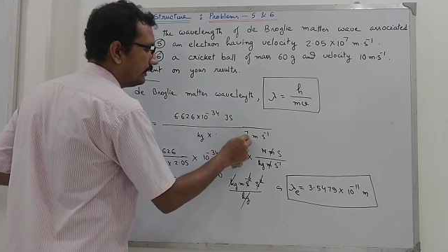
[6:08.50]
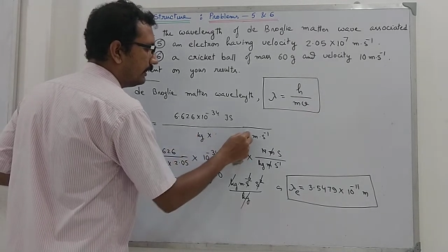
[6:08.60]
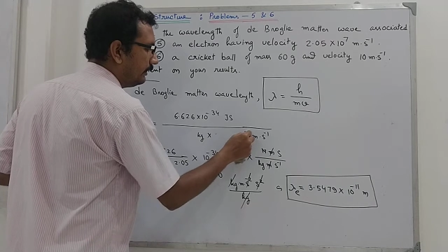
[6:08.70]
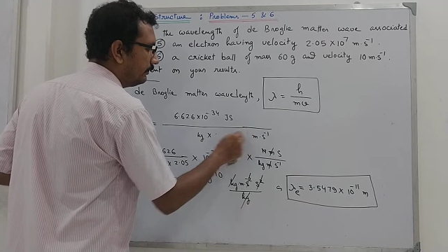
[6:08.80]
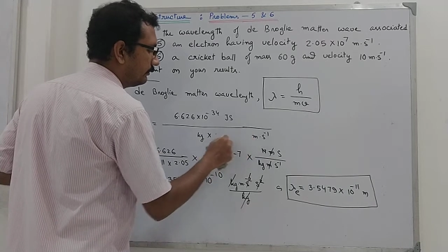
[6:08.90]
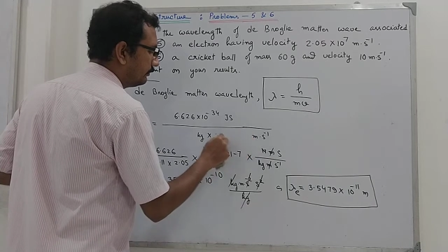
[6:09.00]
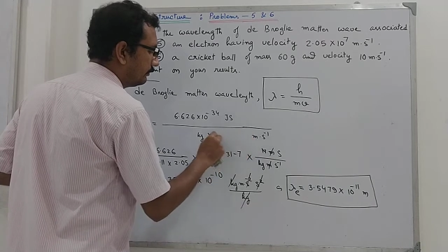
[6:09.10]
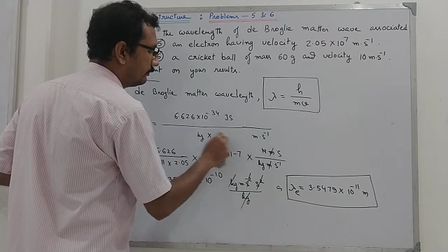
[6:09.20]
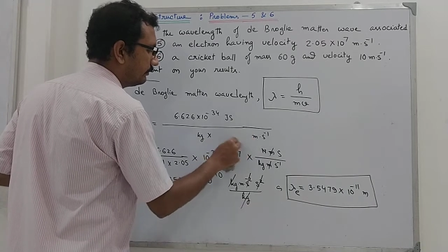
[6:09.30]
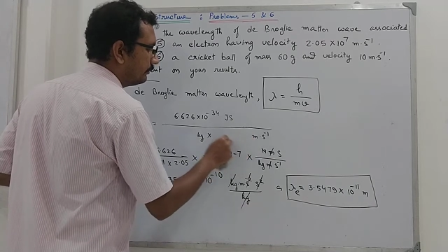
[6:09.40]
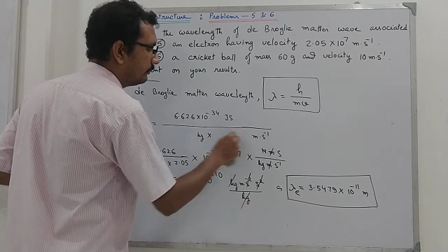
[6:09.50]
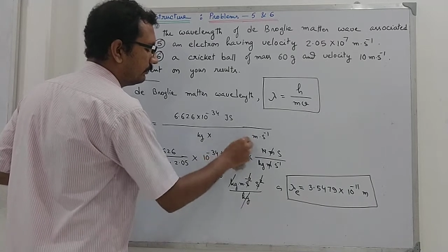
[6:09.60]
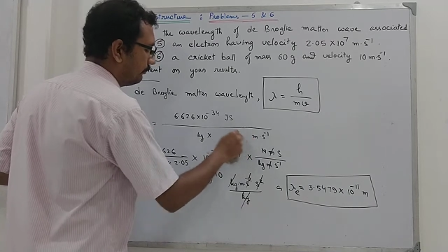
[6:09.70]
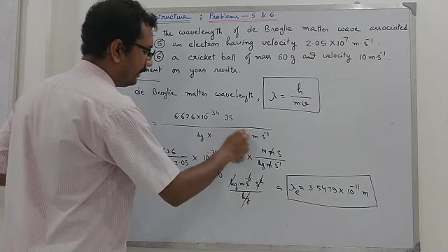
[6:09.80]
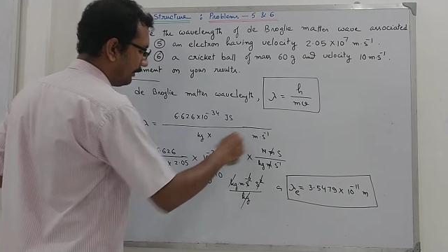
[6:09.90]
Only
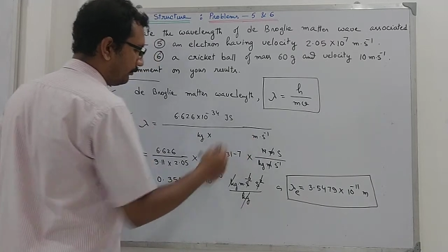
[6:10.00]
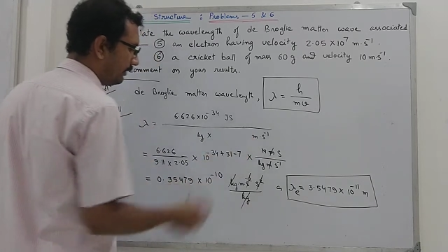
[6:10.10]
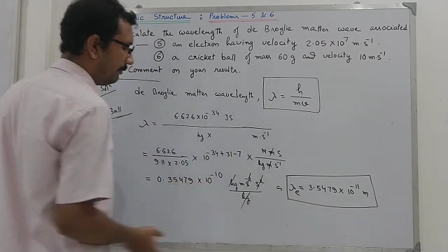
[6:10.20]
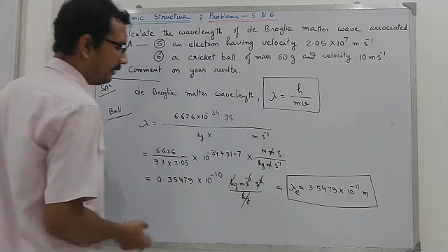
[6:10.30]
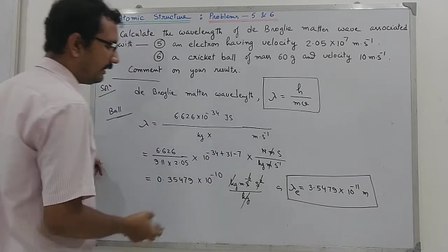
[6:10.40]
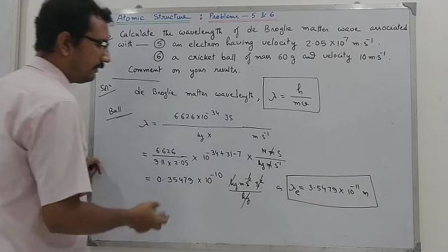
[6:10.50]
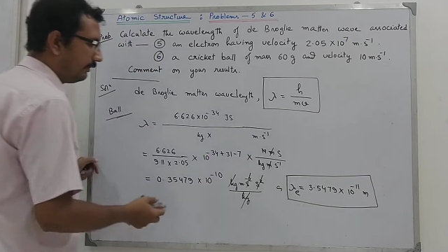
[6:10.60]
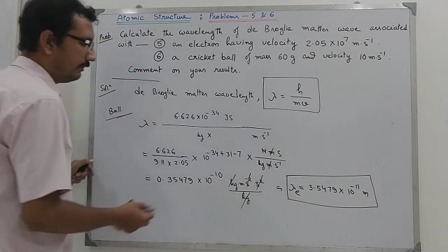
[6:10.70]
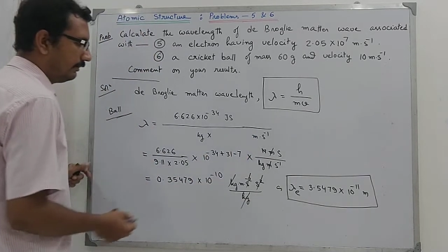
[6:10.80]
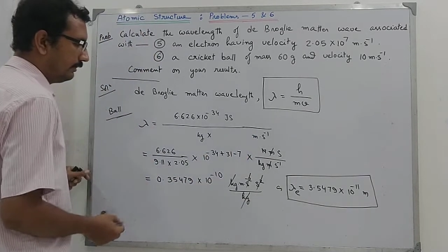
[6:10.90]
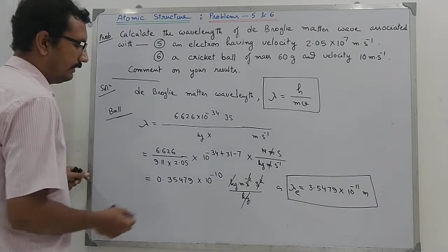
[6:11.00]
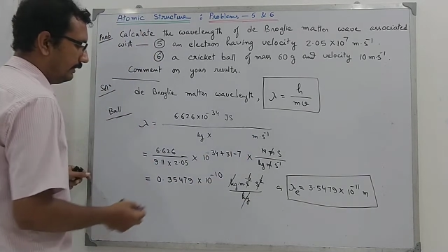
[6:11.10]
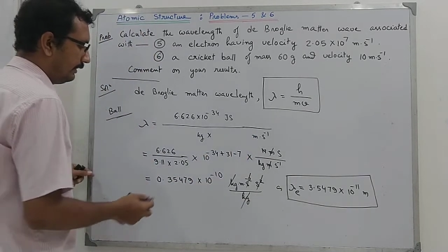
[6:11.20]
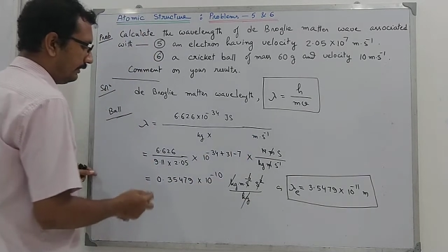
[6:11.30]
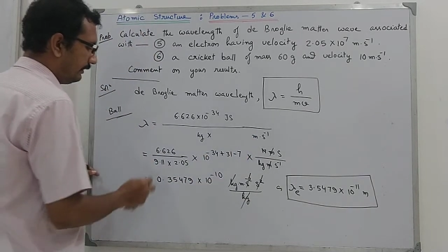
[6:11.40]
we have to replace
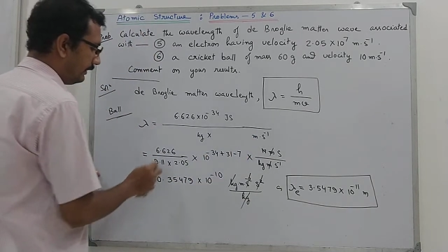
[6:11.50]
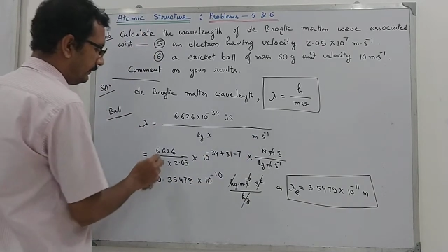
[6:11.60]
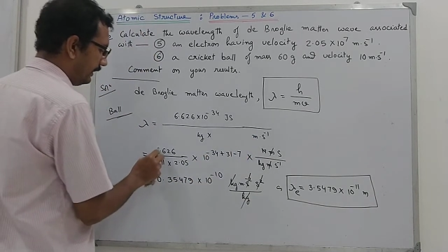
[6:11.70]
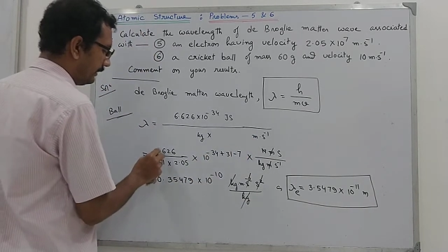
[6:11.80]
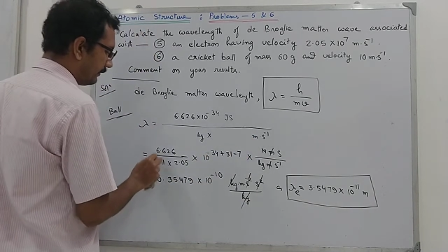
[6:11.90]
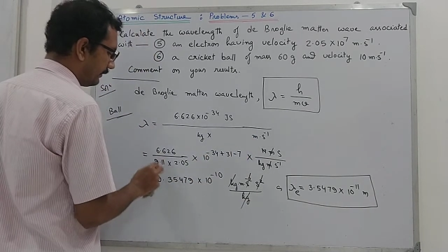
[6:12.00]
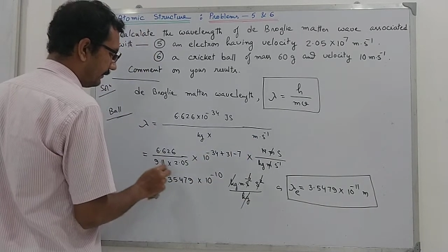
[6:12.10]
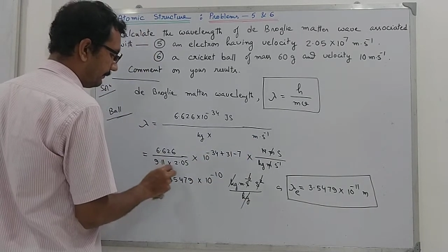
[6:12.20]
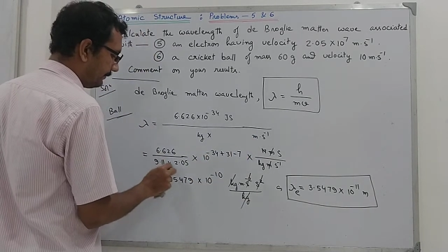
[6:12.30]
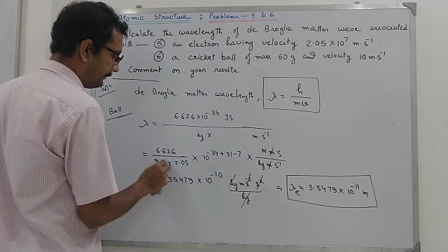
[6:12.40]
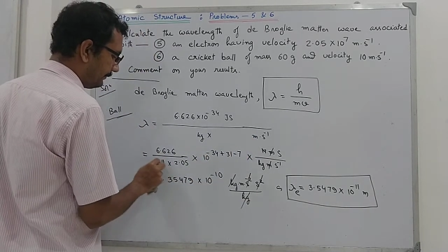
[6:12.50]
these things.